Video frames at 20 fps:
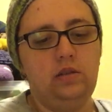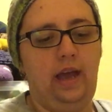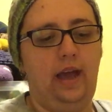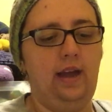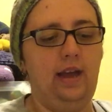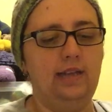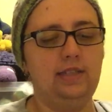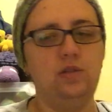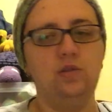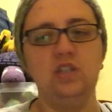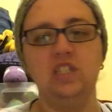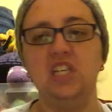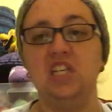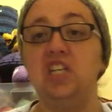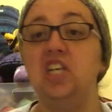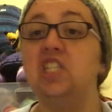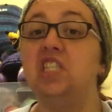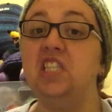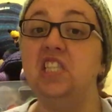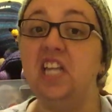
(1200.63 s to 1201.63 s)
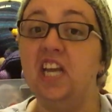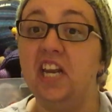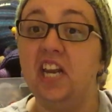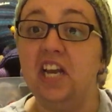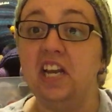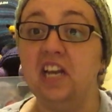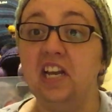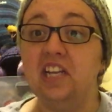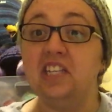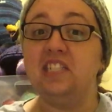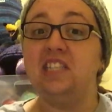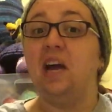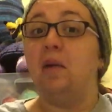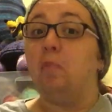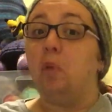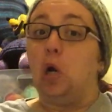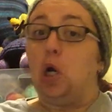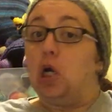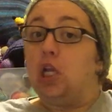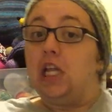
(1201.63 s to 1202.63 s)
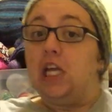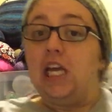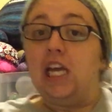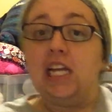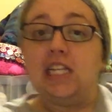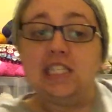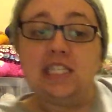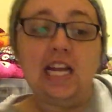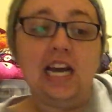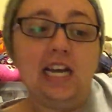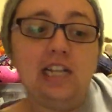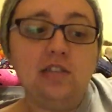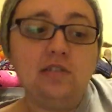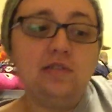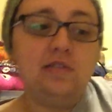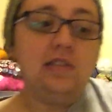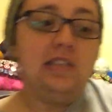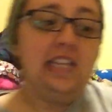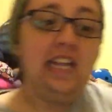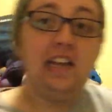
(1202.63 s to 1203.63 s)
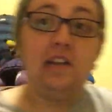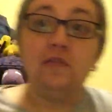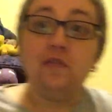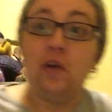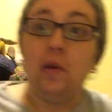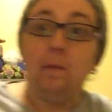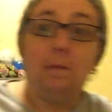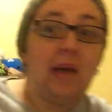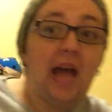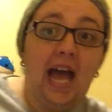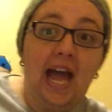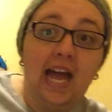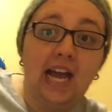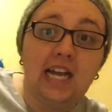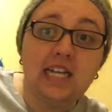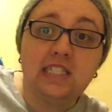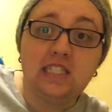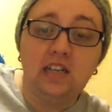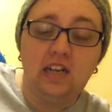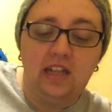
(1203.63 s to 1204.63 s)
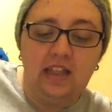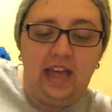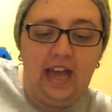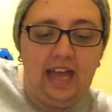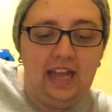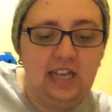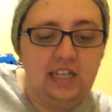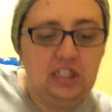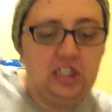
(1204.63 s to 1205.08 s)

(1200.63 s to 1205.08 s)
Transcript: yeah, as long as it's just knitting, it's not purling, it's not knit front and back, it's none of that.